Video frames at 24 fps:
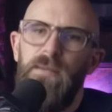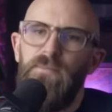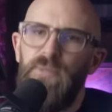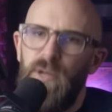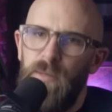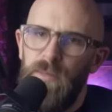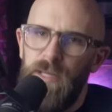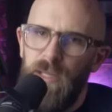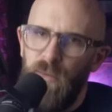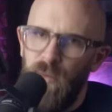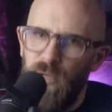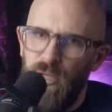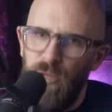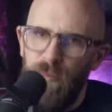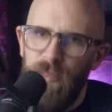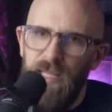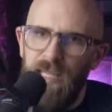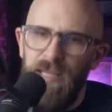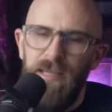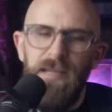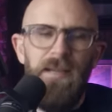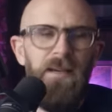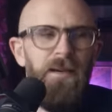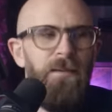it probably will
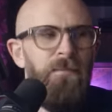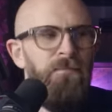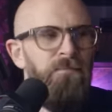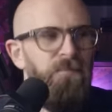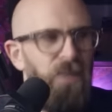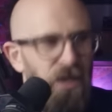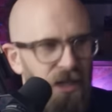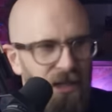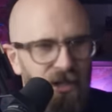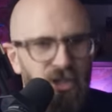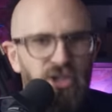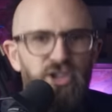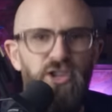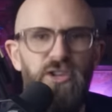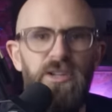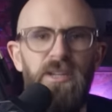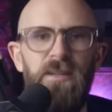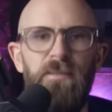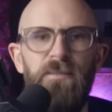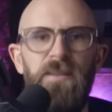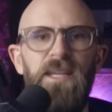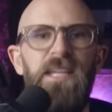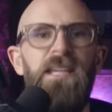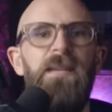be, but it
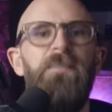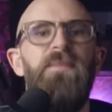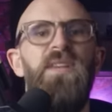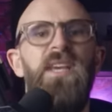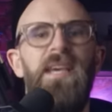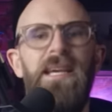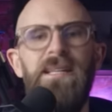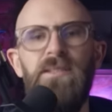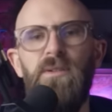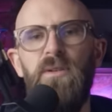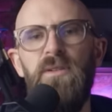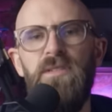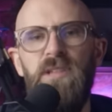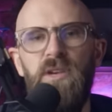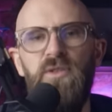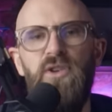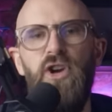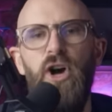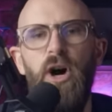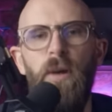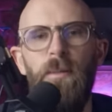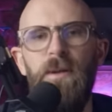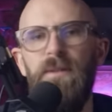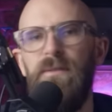shouldn't be. It's also
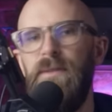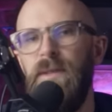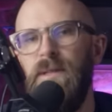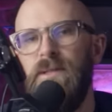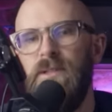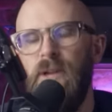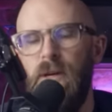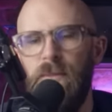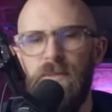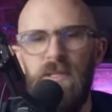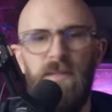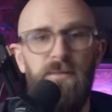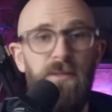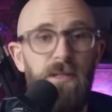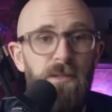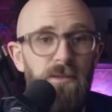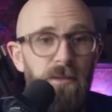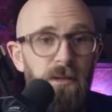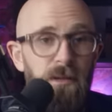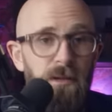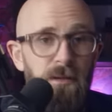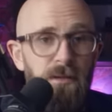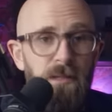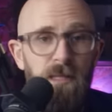common for the tops of
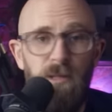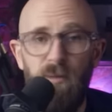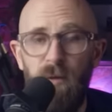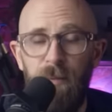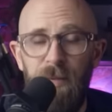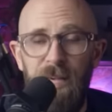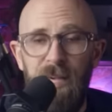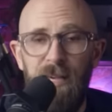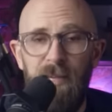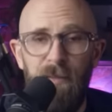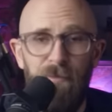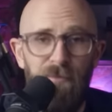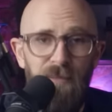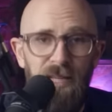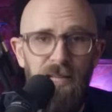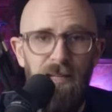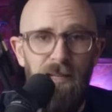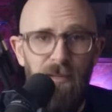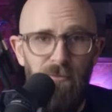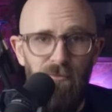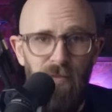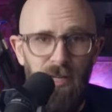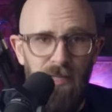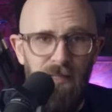screws to appear
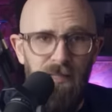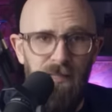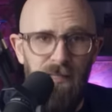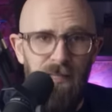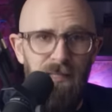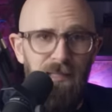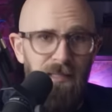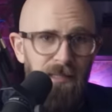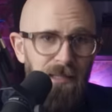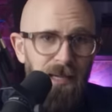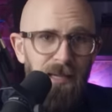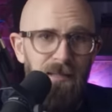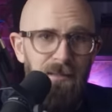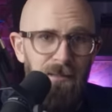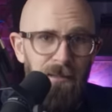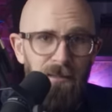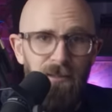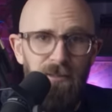completely rusted, yet the